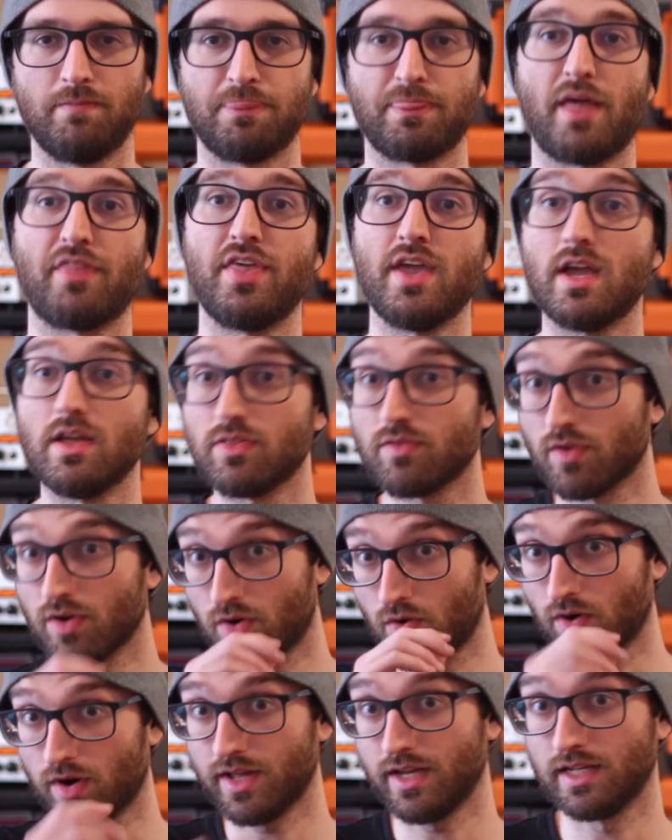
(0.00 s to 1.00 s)
I think in the
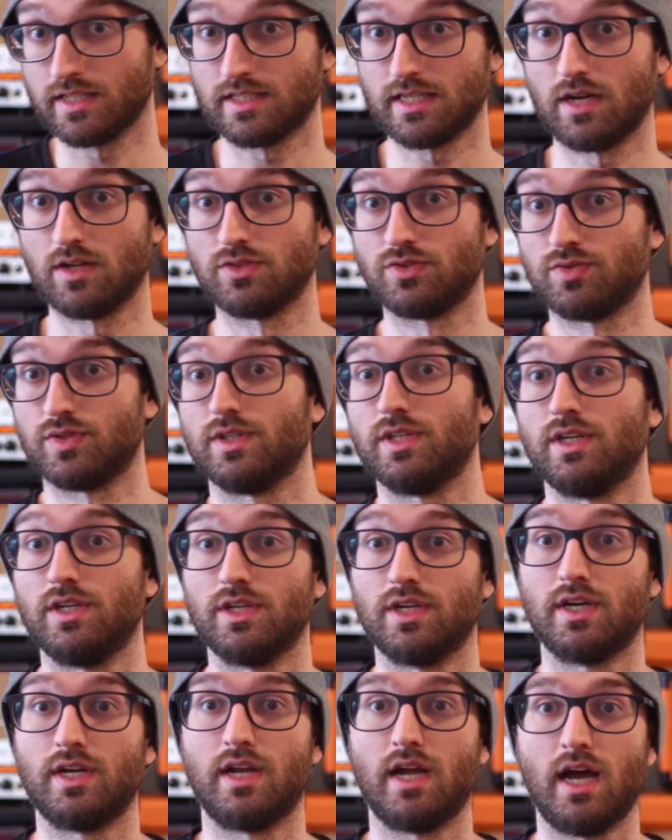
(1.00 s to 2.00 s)
recording it sounds really
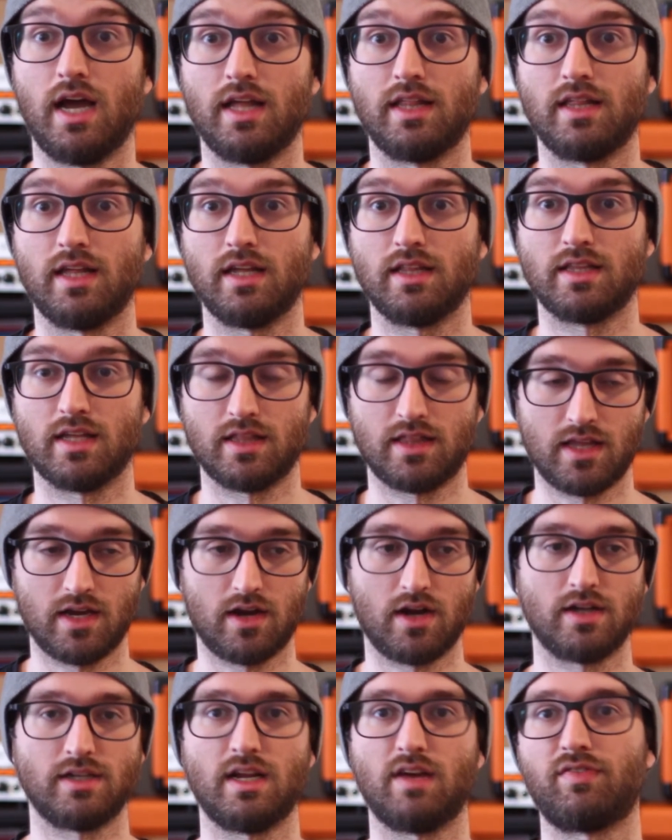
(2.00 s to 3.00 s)
good. I think that there
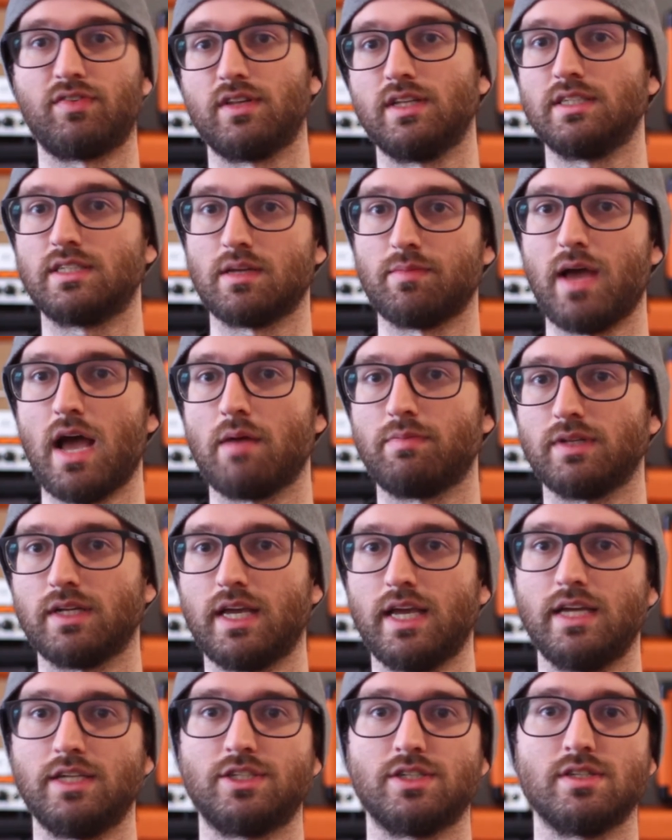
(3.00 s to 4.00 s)
are definitely some
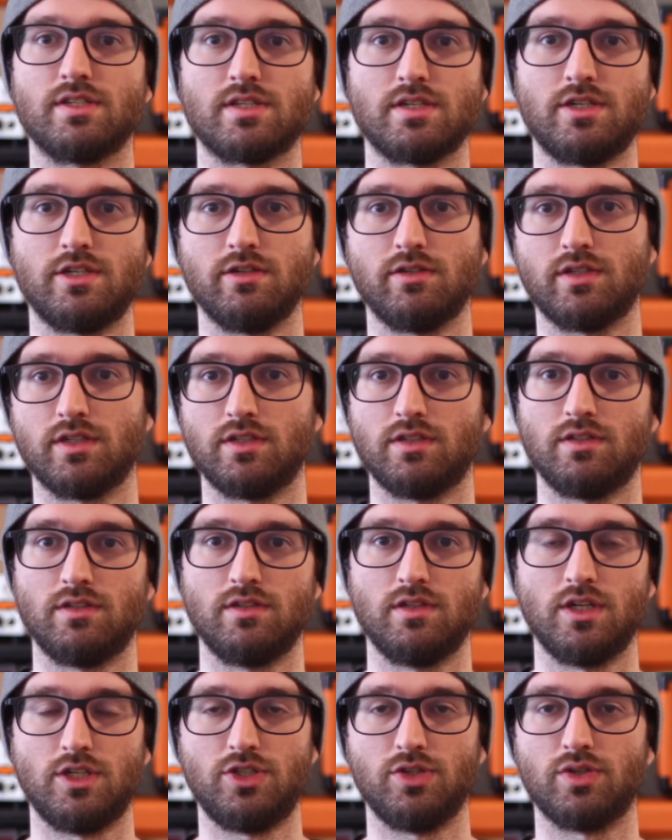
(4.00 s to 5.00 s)
applications that you could
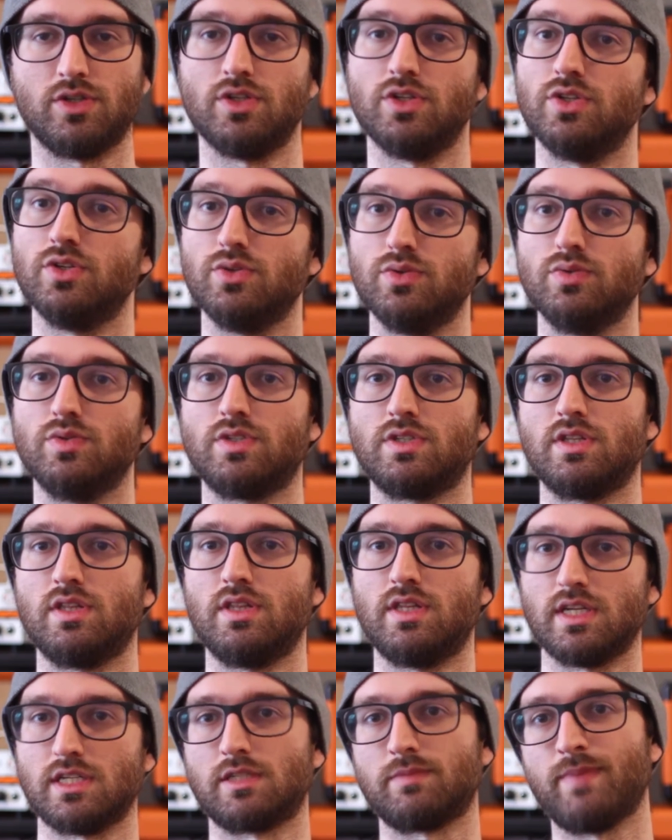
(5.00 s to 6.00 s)
use
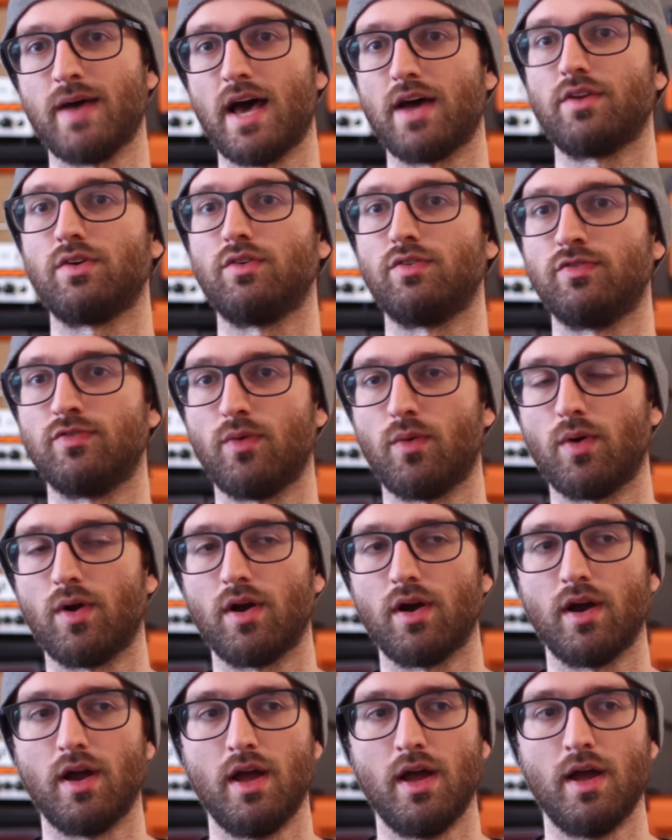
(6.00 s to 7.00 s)
this pedal
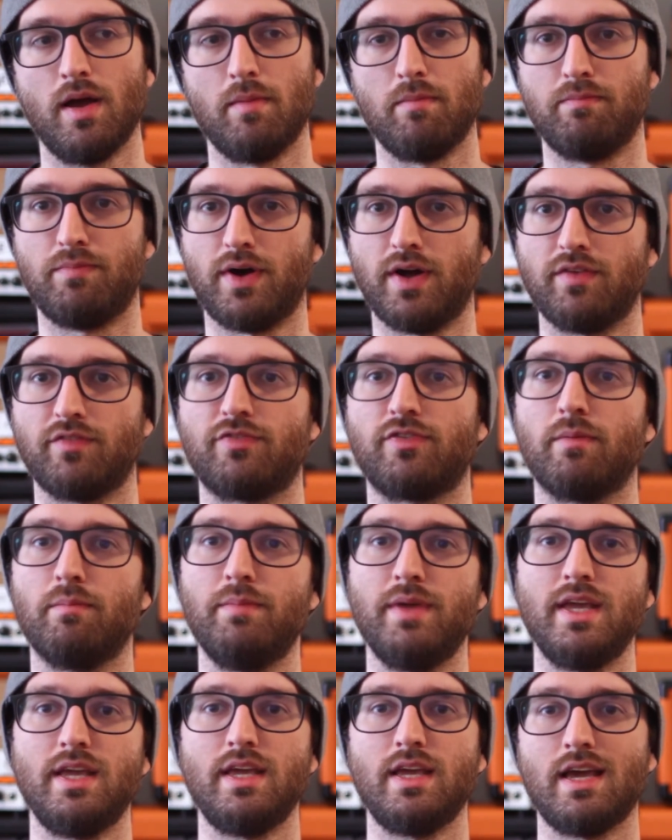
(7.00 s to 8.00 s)
for. But for
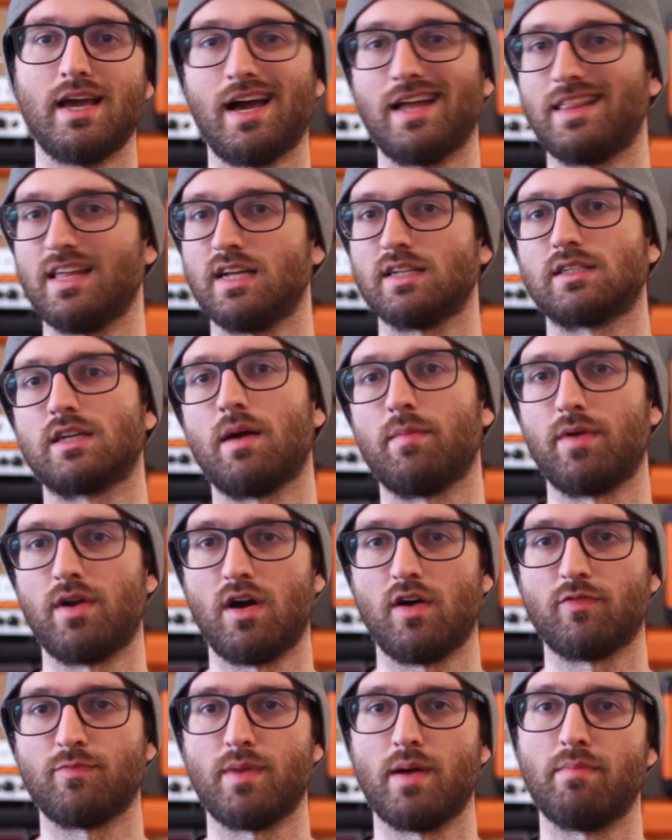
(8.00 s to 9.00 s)
me, I think it's coming
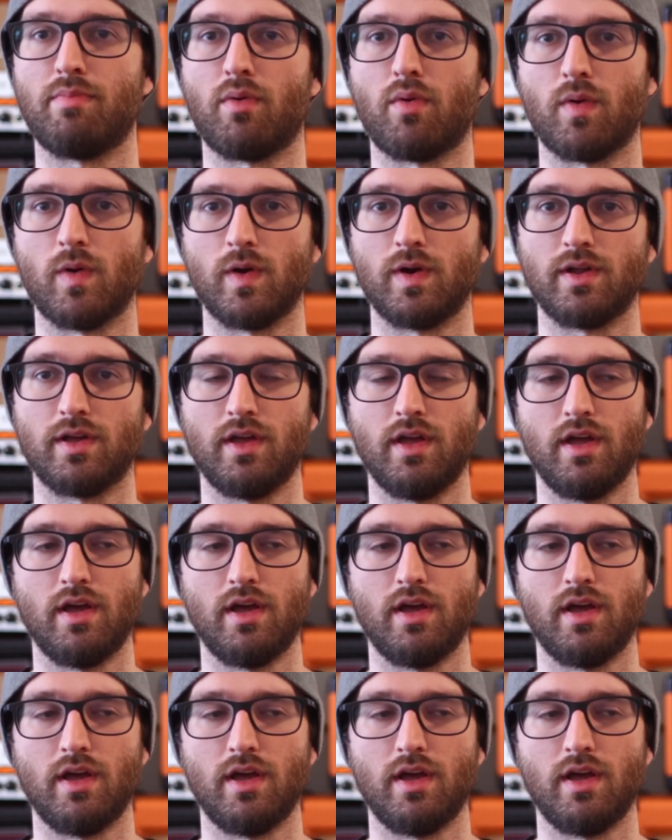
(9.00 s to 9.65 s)
off my board.